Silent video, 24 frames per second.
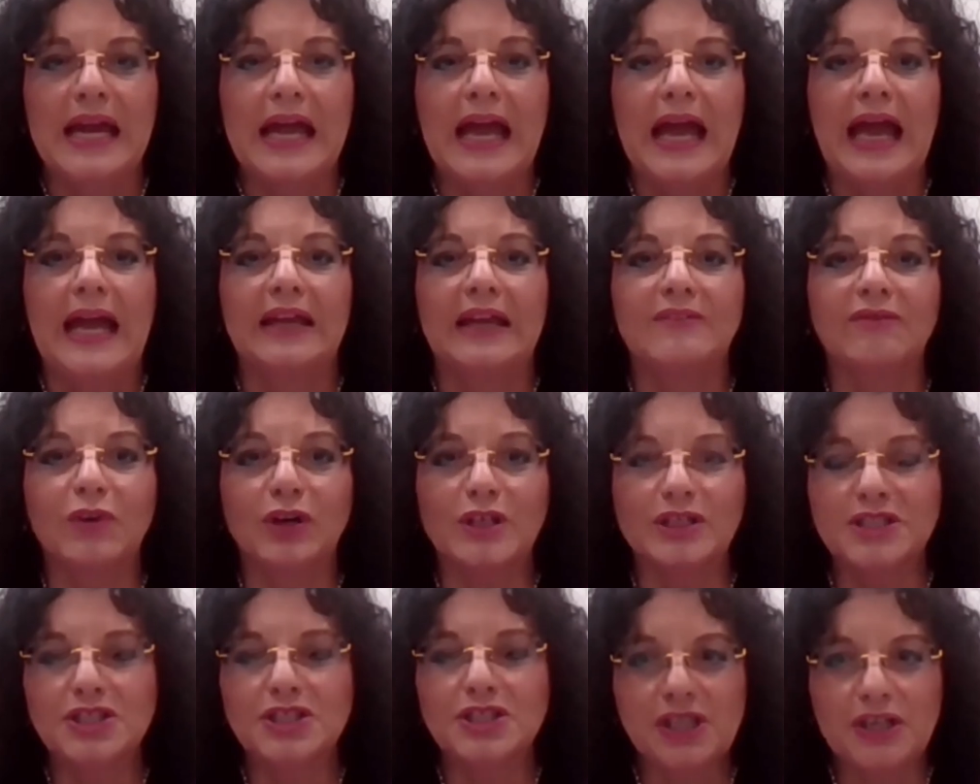And
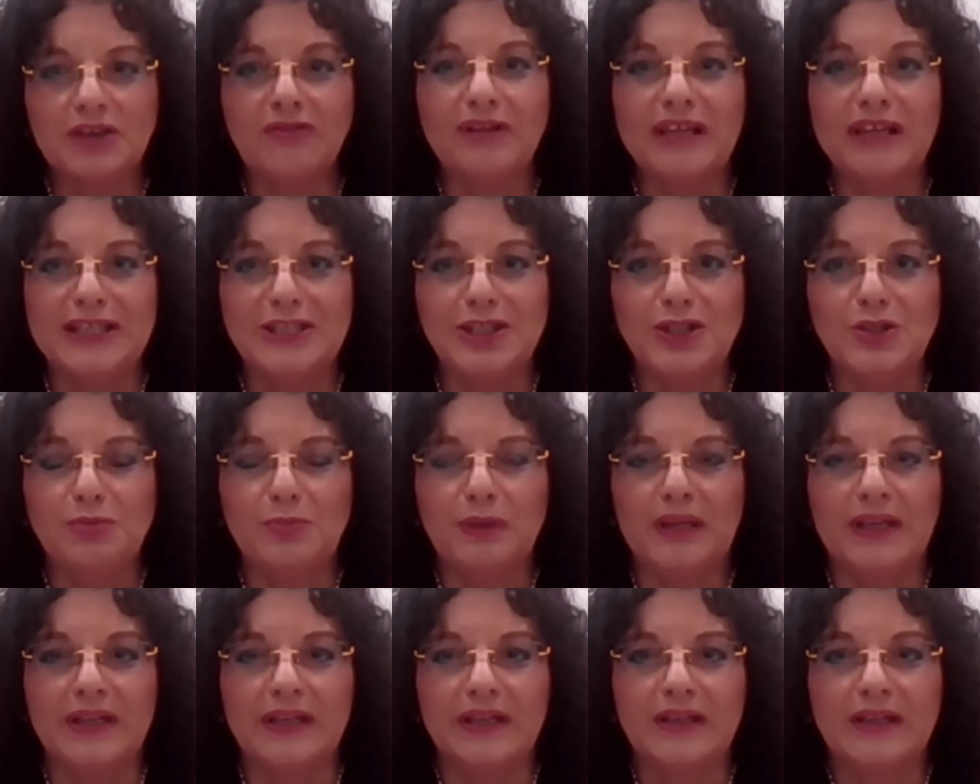once she reached
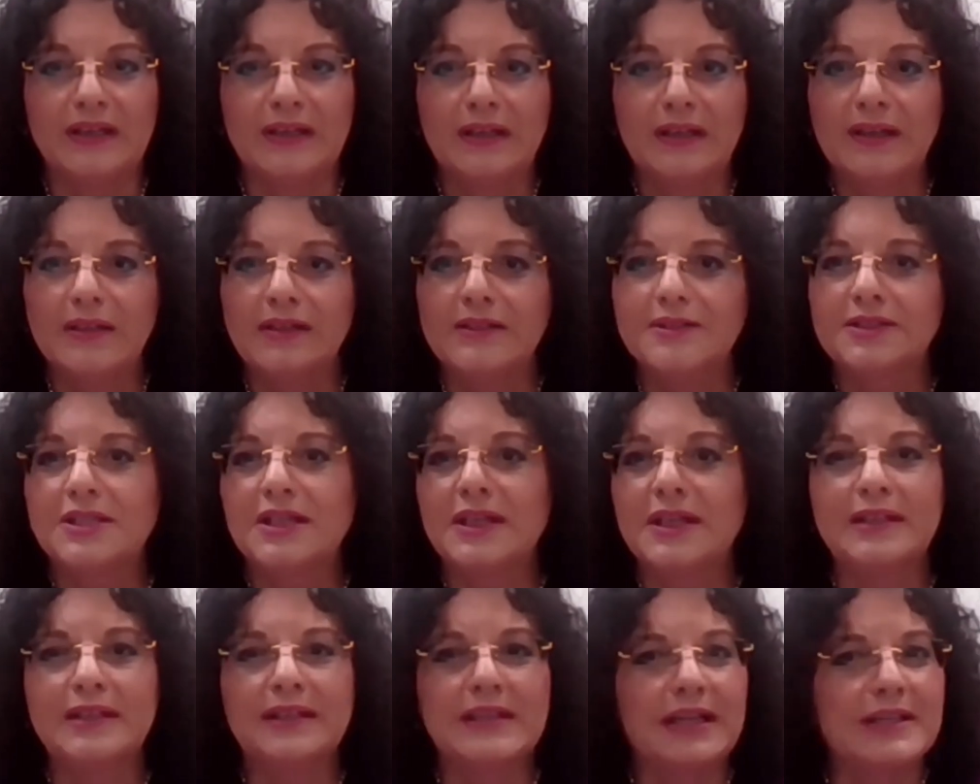me,
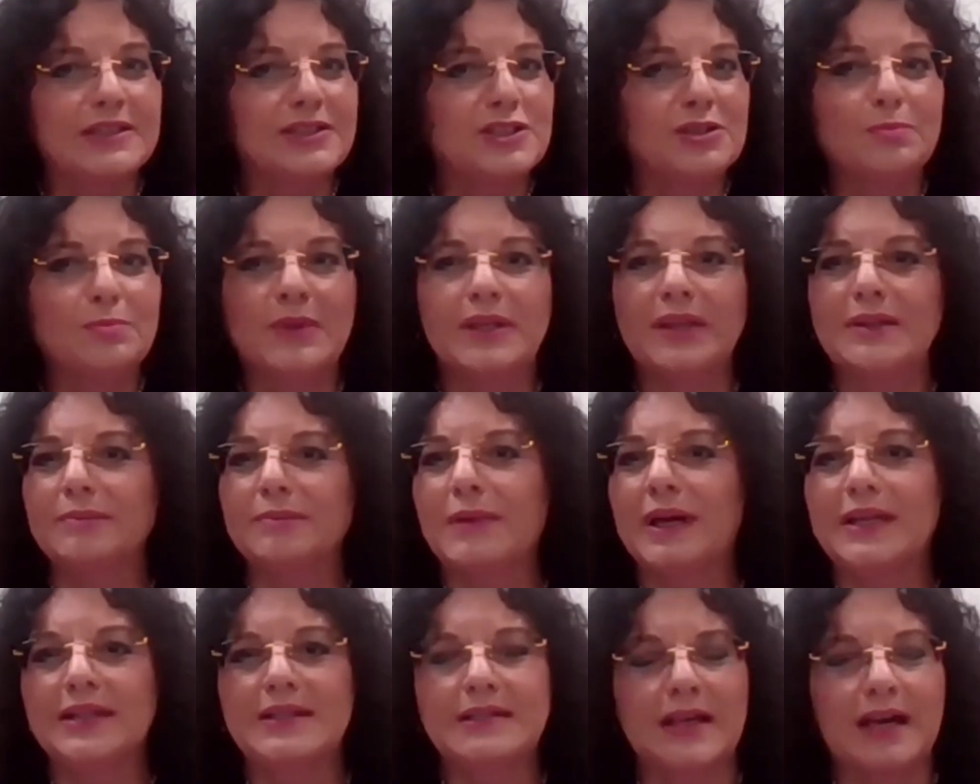she nudged me in
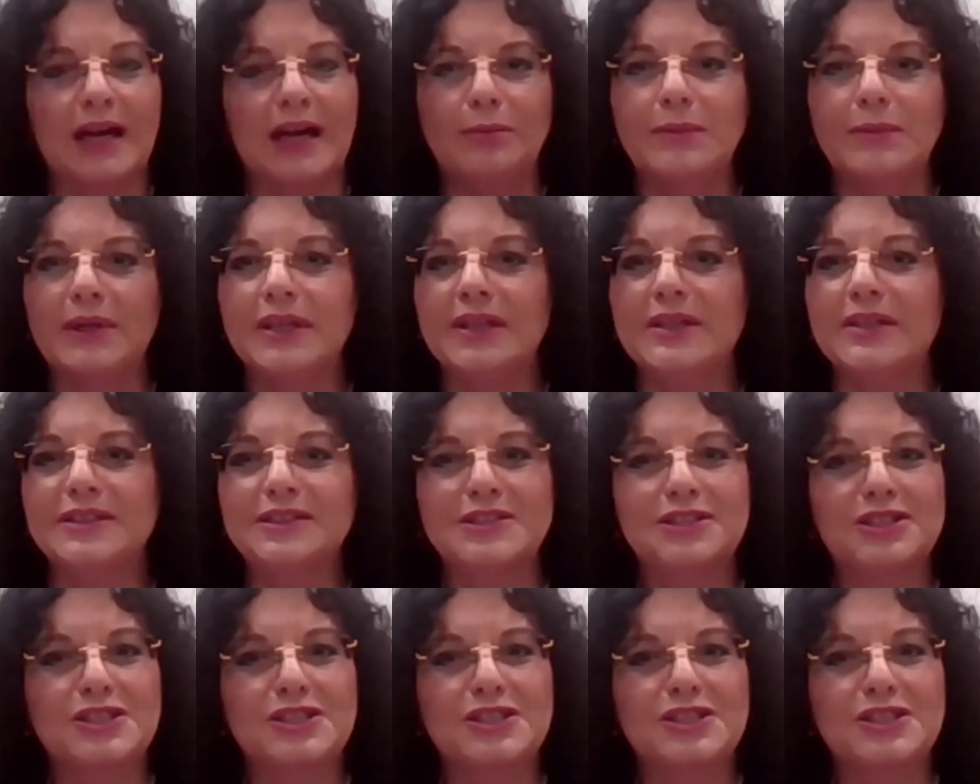my tummy.